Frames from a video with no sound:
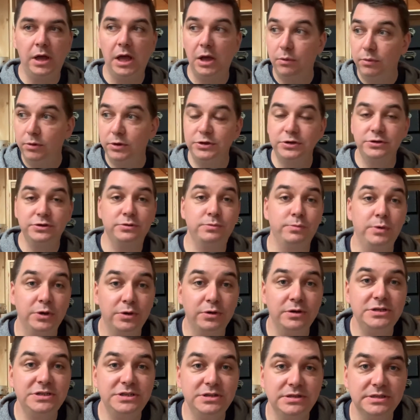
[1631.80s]
we're
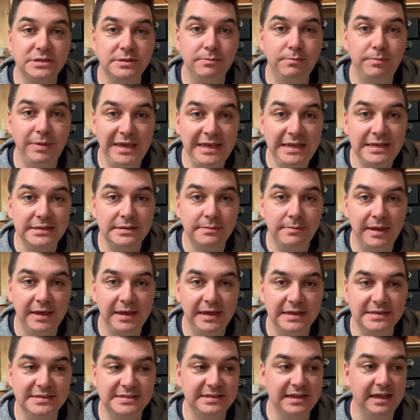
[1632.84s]
going to do some pizza
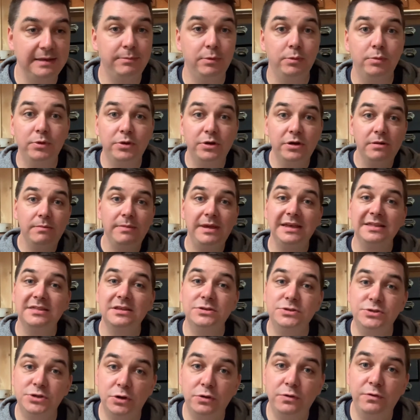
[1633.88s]
making today, but we're going to make the
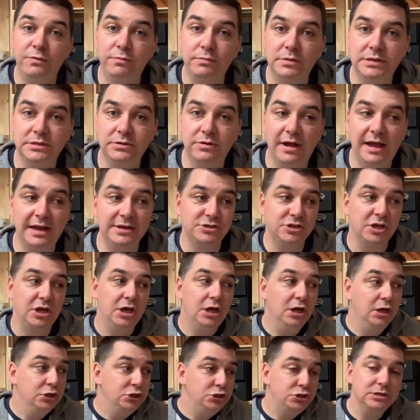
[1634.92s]
dough from scratch,
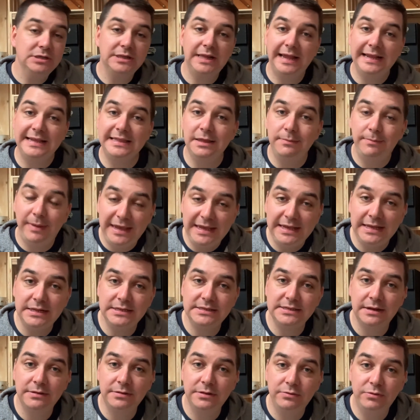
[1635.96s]
just like the bakers
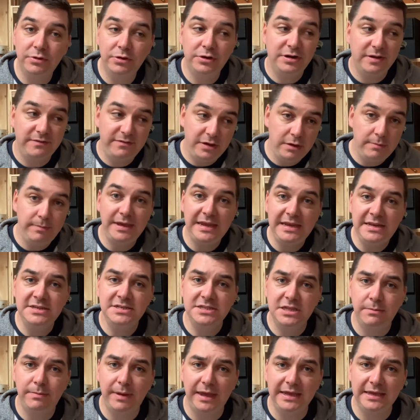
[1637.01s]
down the road? Have you been to
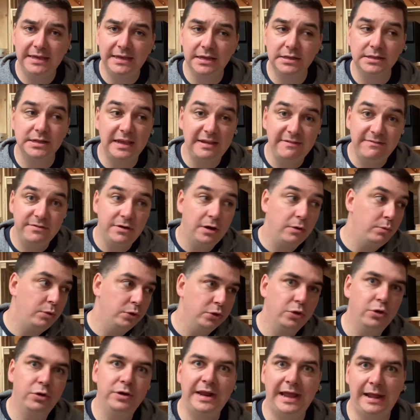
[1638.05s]
the bakers? If not, we'll
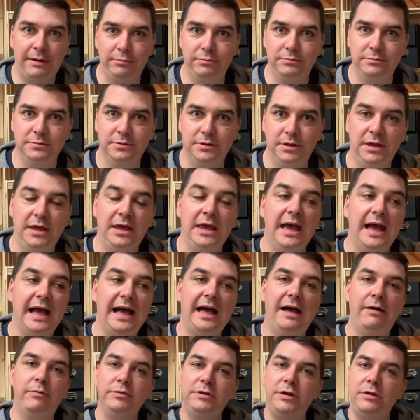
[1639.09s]
go now.
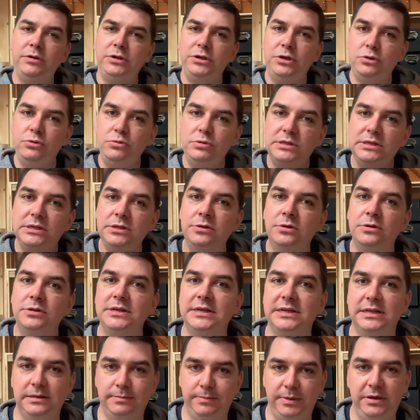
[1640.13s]
How are you using those
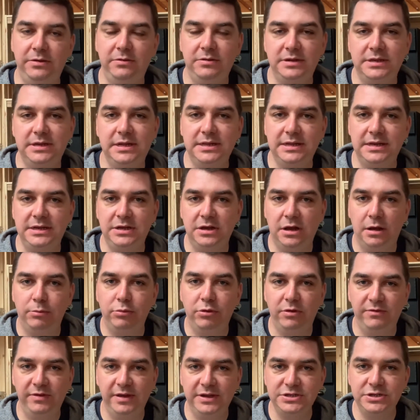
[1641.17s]
experiences in your
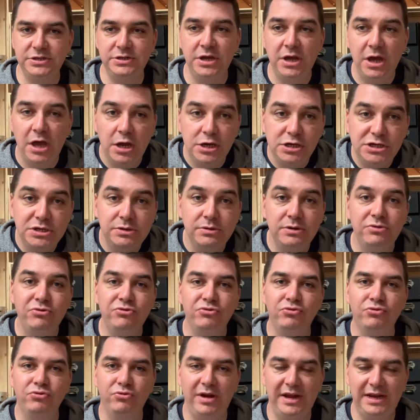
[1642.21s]
provision to
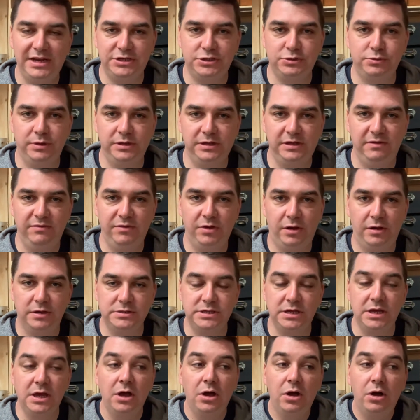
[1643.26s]
enrich what you've got?
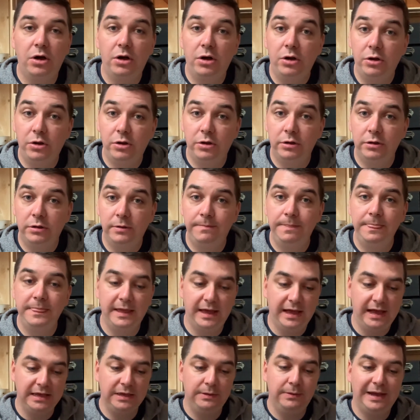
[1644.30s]
Or
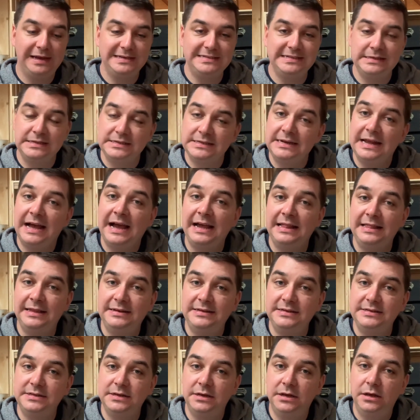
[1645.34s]
are you acting as an
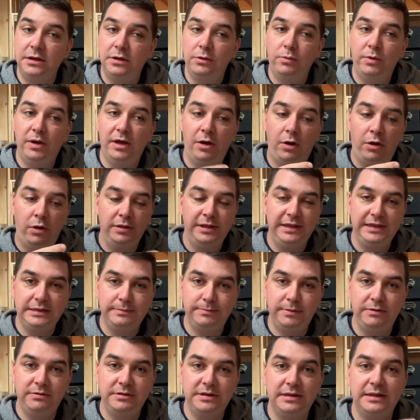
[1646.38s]
island where all the
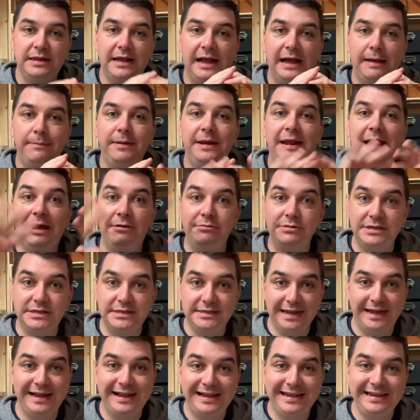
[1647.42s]
experiences that happen
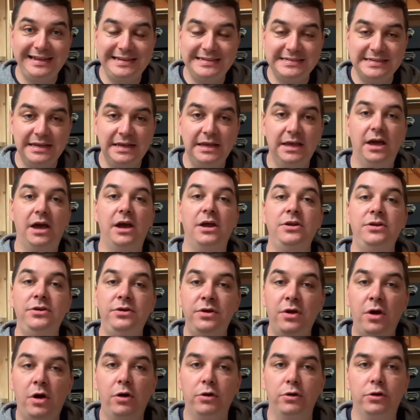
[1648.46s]
outside are
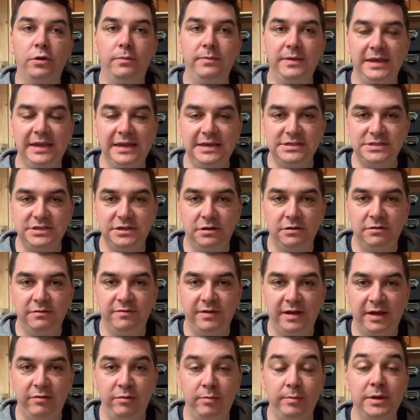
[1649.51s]
not coming into your
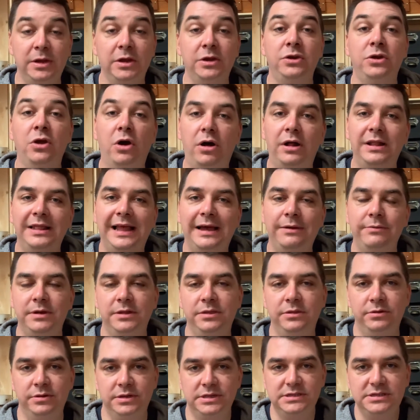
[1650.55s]
environment? You're not allowing
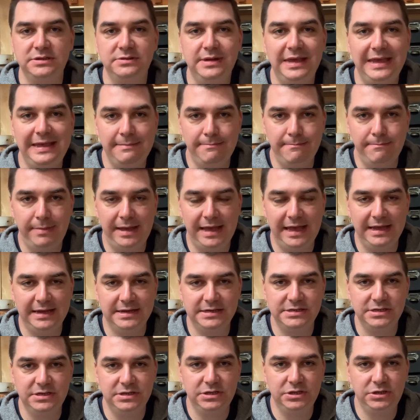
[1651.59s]
those to
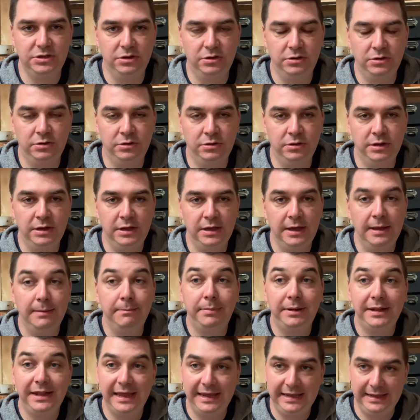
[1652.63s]
impact your
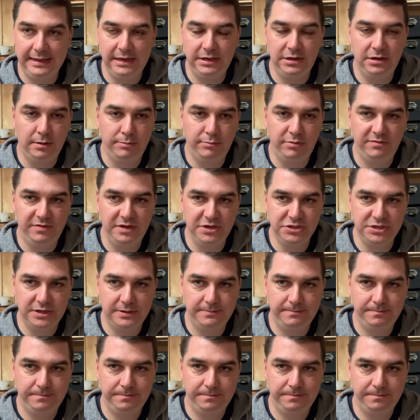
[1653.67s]
play and your provision.